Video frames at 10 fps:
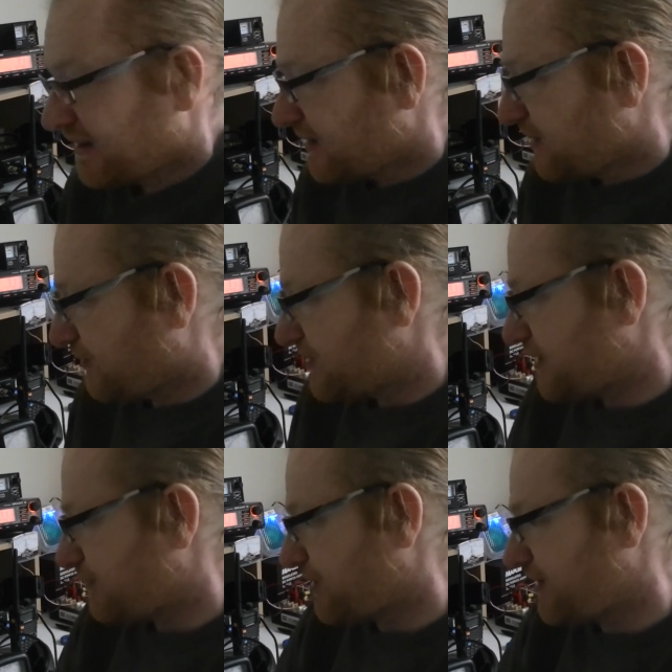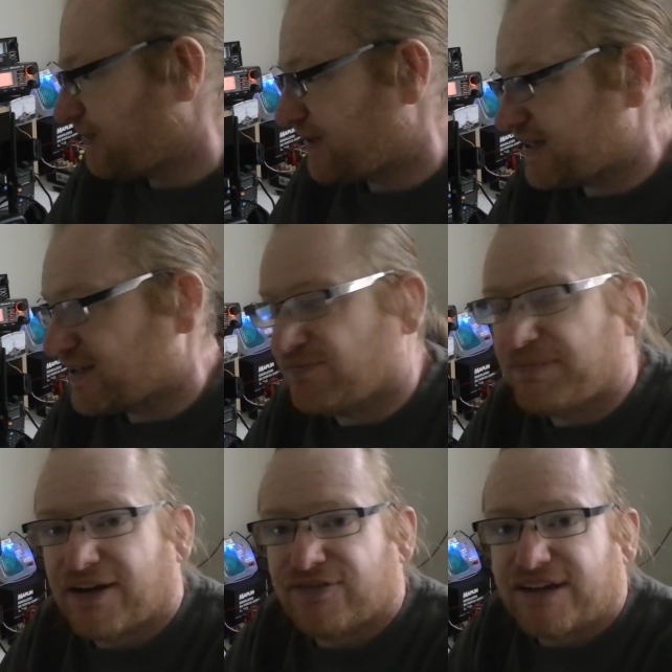obviously the proliferation of
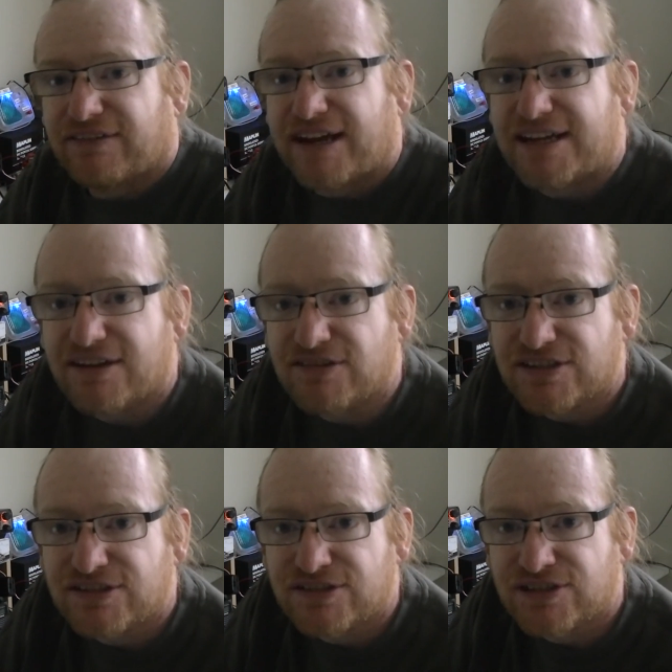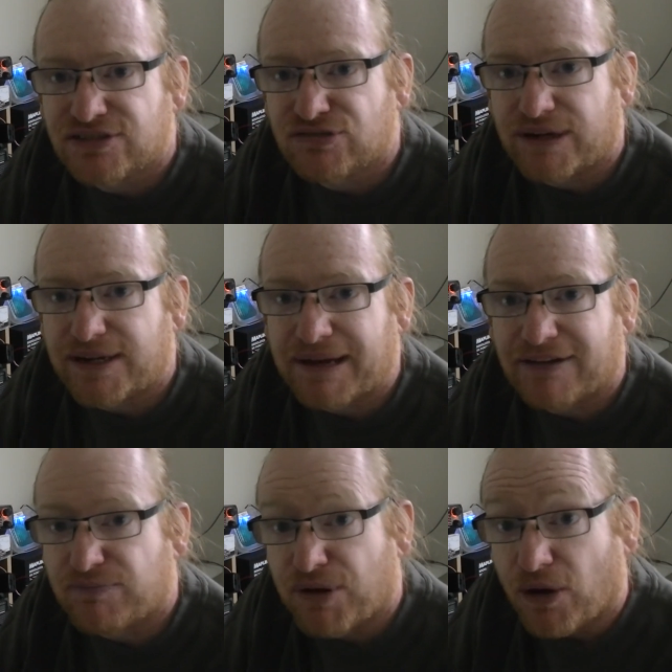Baofeng radios at
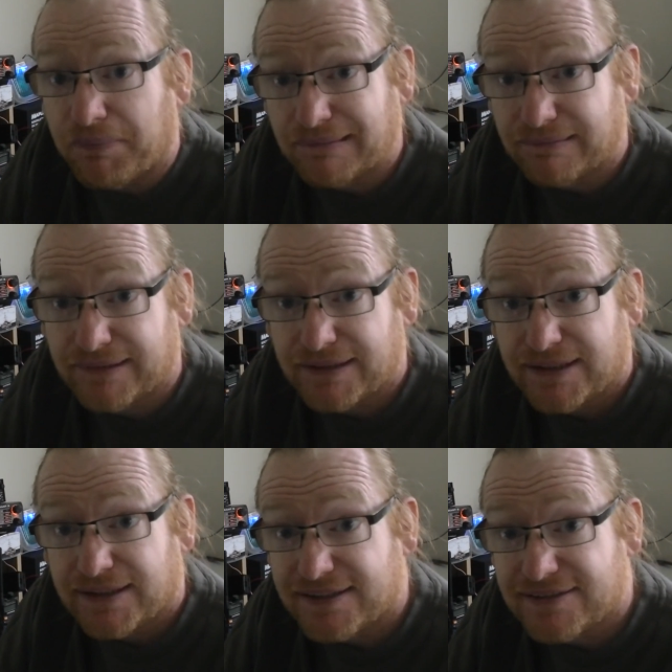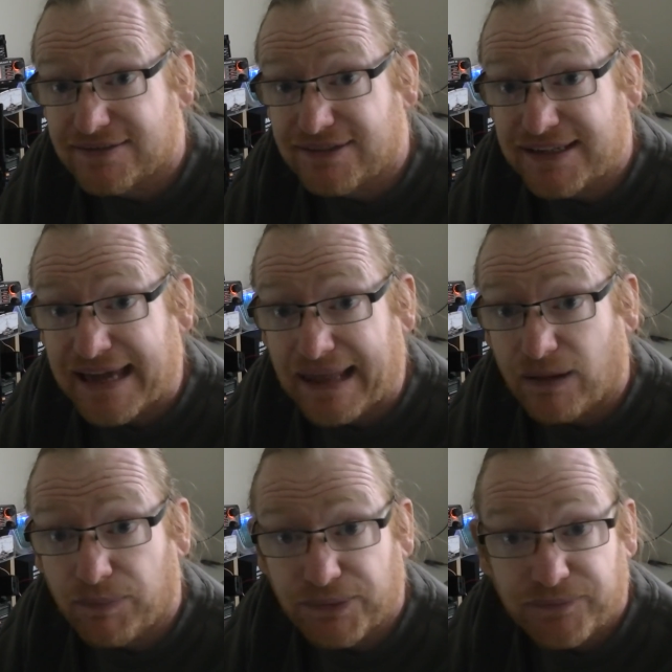£20 a pop, that doesn't really help.